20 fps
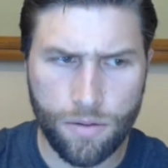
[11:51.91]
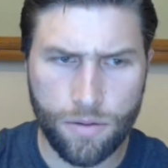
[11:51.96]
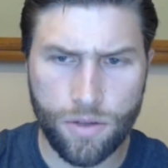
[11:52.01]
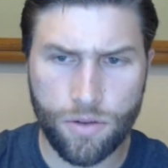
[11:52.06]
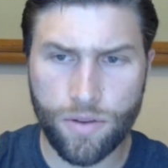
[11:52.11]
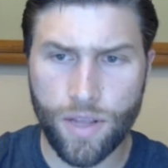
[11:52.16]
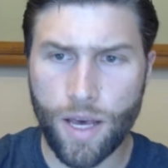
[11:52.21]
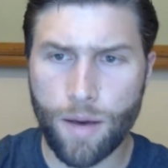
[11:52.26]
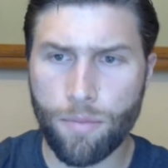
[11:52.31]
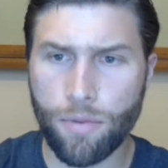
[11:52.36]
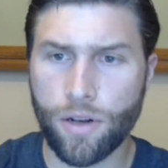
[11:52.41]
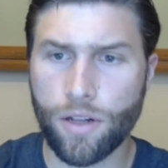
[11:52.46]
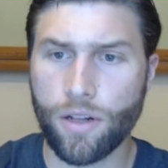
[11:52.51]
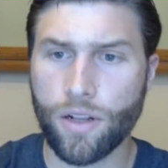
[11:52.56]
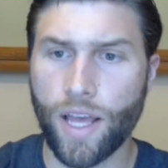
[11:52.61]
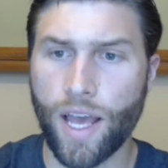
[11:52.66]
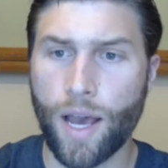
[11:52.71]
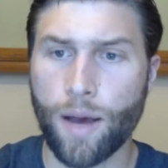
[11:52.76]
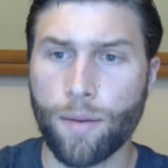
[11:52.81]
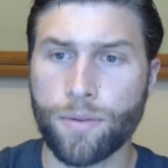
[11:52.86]
do that, put a
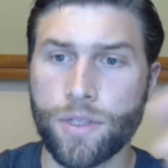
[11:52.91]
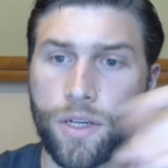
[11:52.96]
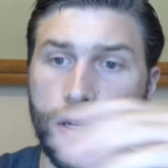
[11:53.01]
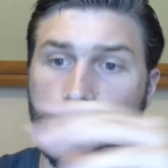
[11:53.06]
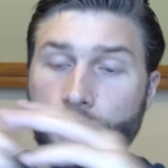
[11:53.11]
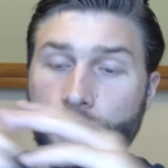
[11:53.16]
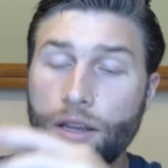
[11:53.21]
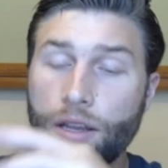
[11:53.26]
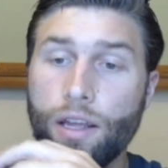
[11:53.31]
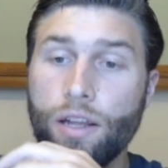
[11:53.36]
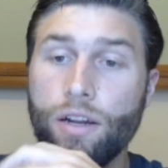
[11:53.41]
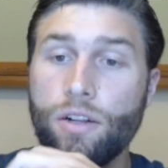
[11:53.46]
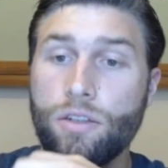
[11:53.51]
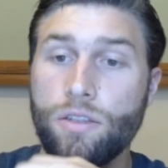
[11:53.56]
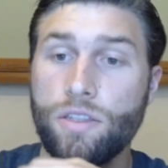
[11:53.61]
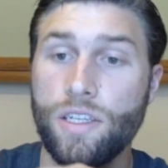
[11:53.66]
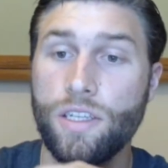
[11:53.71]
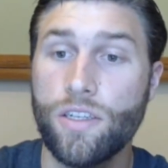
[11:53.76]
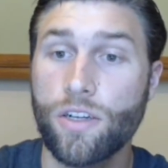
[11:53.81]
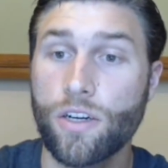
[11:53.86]
little CAPTCHA in.
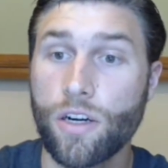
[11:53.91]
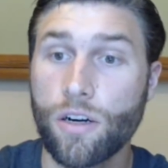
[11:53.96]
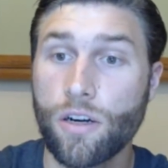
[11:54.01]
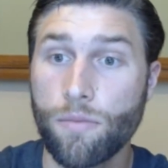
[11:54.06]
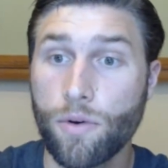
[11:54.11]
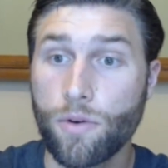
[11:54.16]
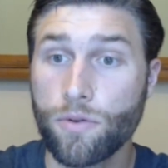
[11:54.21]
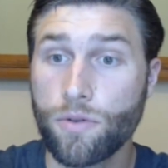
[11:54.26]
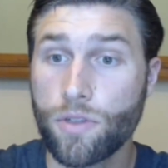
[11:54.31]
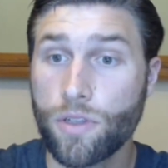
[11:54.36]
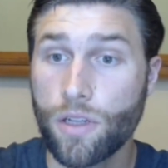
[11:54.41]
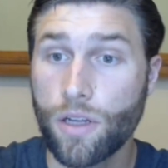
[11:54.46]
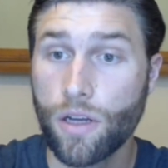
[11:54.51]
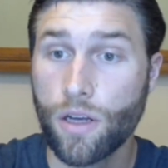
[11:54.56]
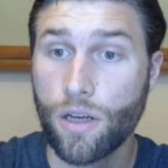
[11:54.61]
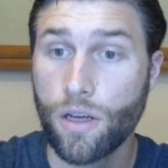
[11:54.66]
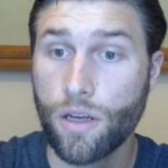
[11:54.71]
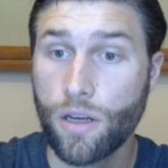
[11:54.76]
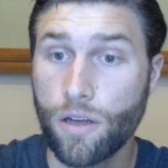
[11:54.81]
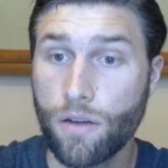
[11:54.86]
It'll deter most
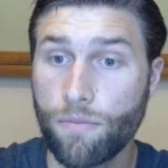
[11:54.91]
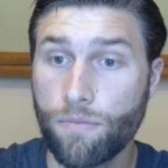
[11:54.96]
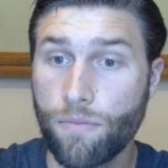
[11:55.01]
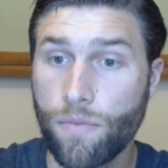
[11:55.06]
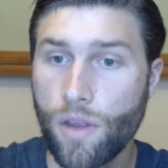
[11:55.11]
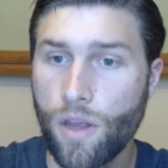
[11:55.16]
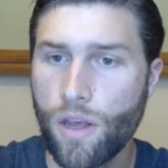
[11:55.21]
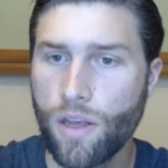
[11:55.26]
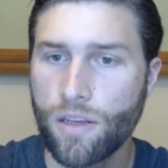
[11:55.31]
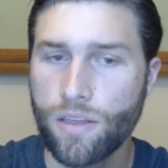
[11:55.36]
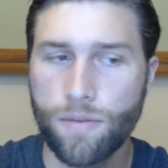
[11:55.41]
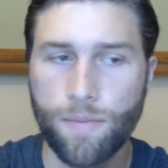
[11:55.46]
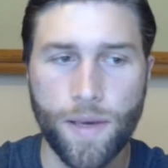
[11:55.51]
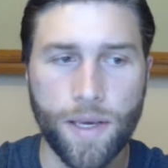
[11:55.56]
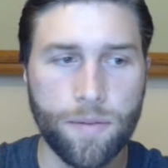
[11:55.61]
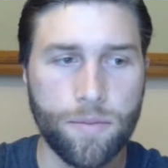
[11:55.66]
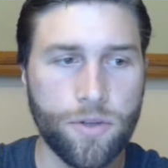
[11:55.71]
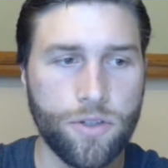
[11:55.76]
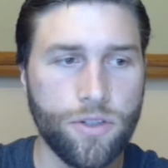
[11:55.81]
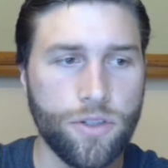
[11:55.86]

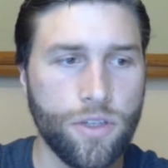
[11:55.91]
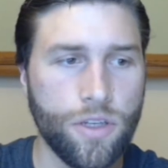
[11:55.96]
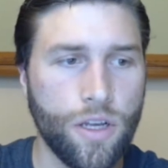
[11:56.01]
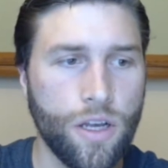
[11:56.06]
spammers.